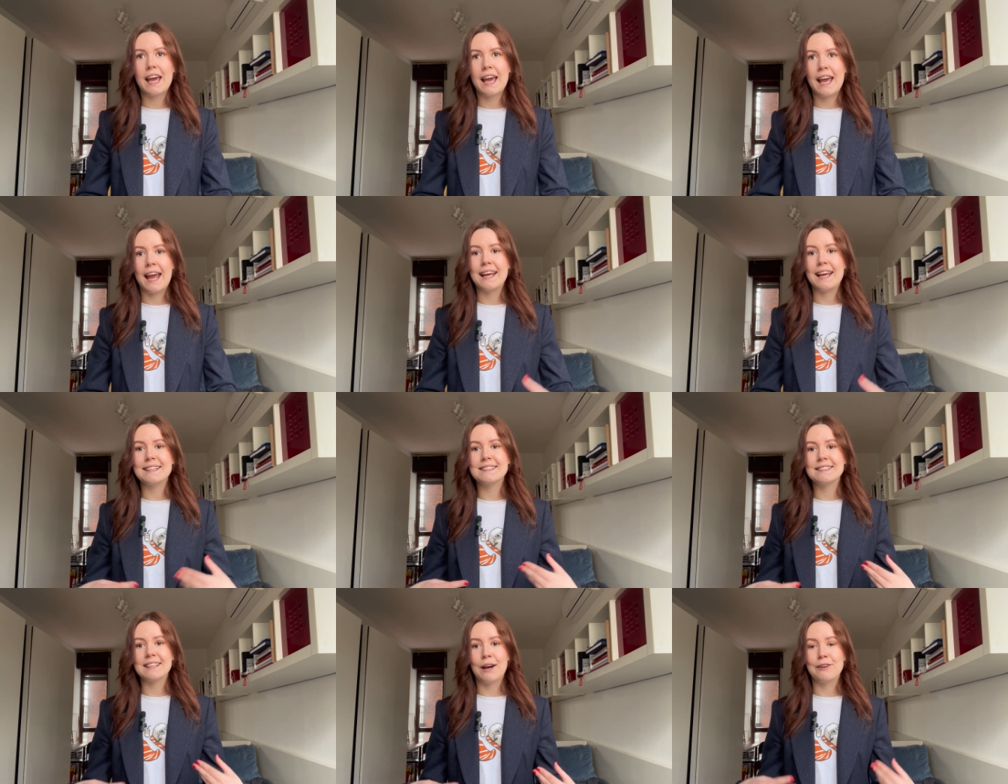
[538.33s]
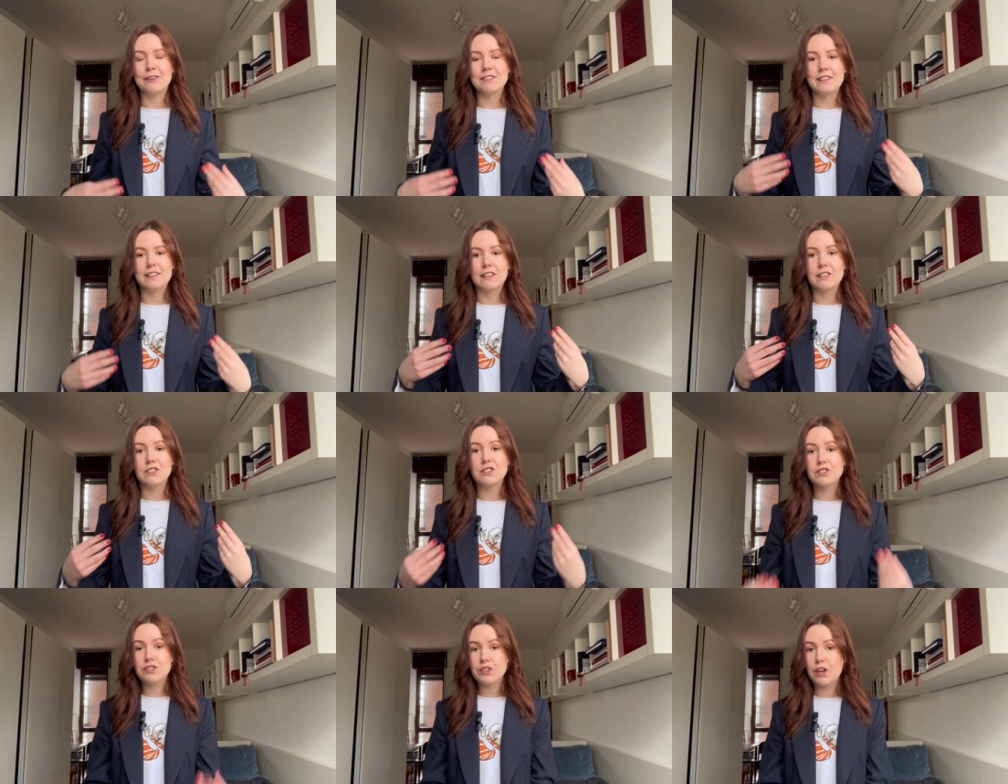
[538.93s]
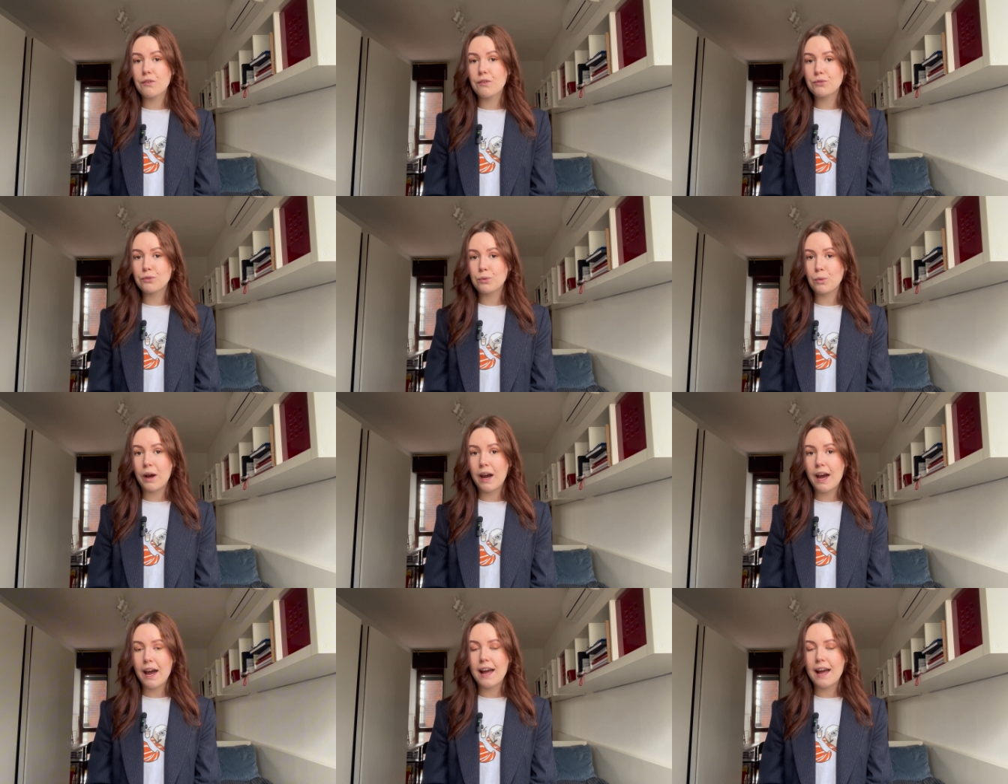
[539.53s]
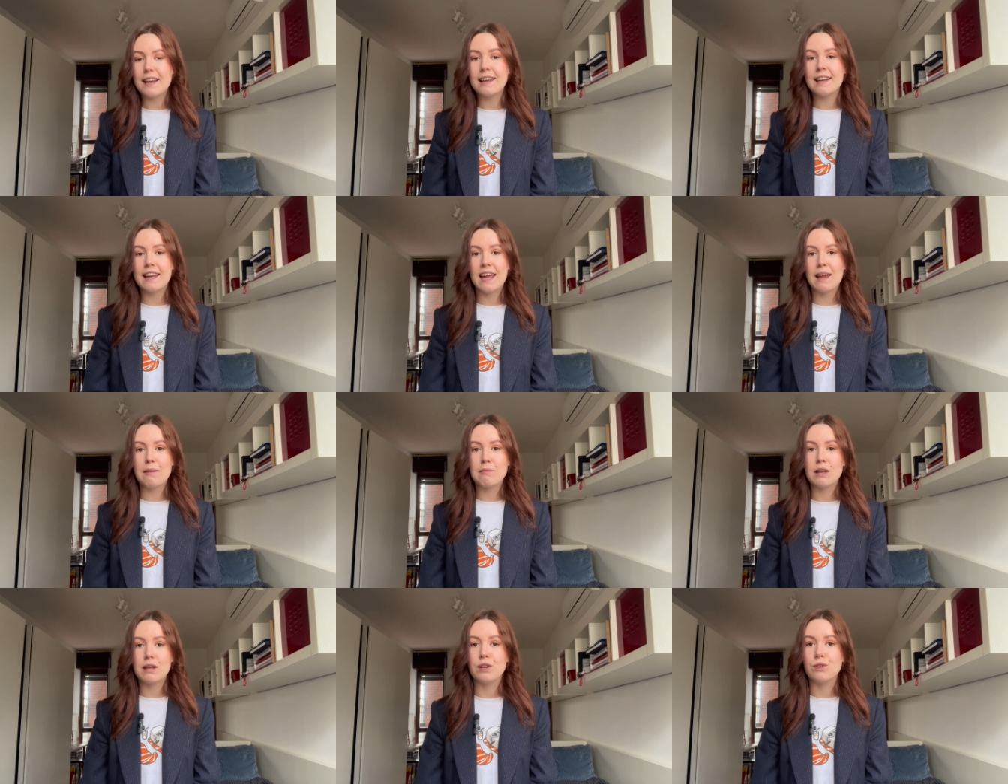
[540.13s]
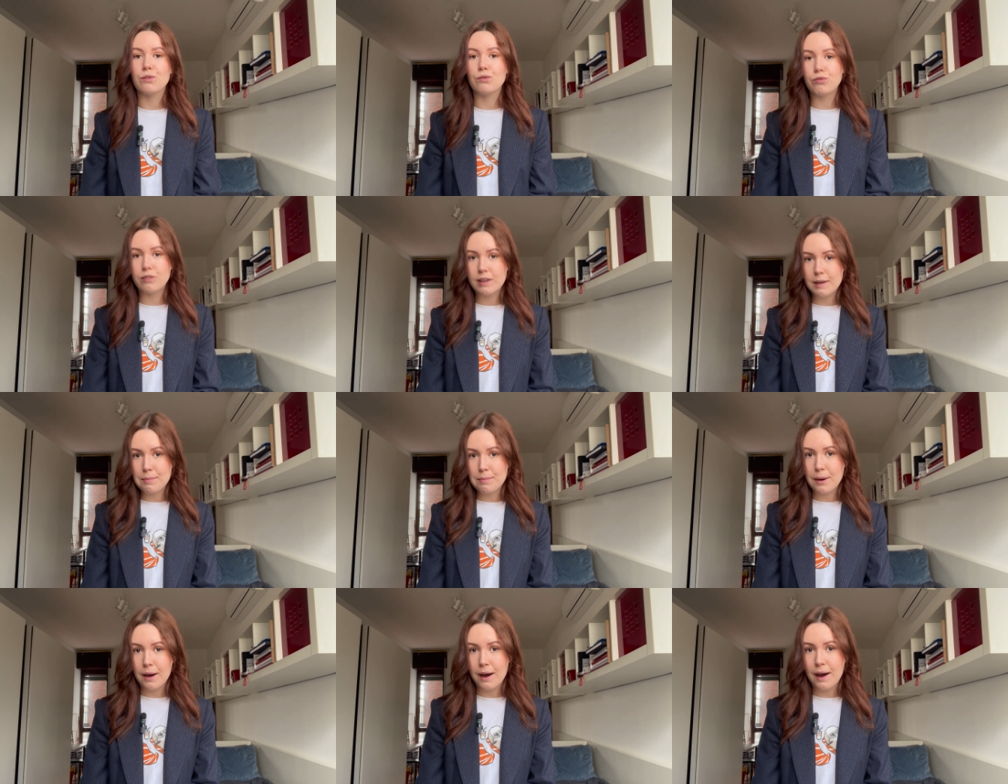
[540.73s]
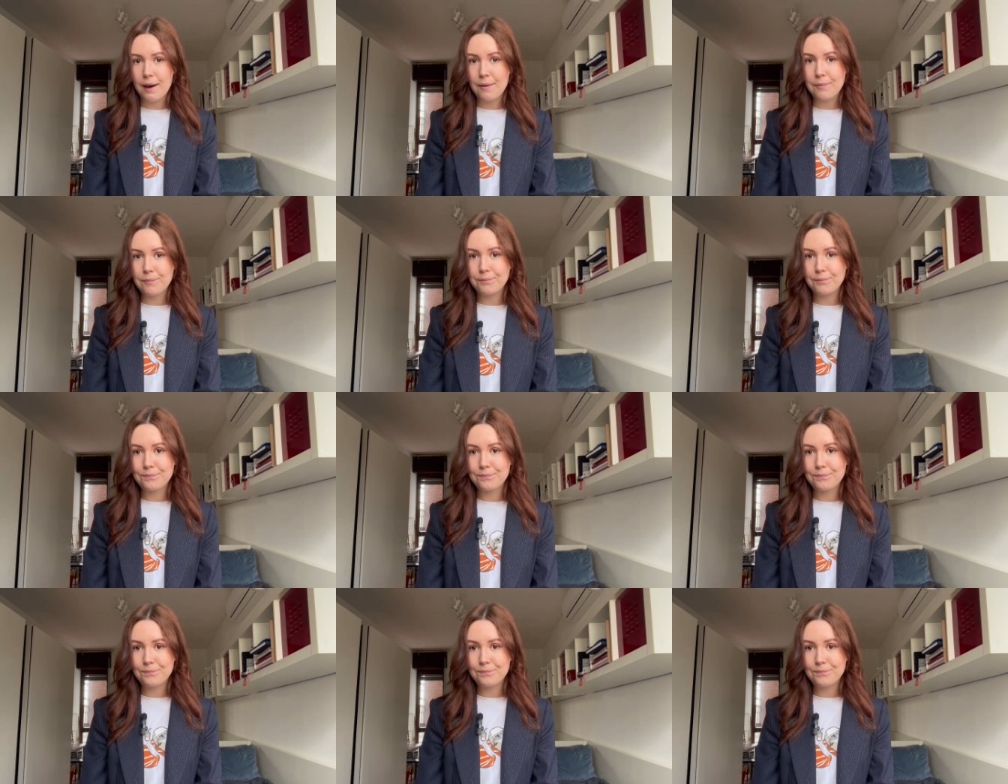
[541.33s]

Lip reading: a sound design software, namely Reaper.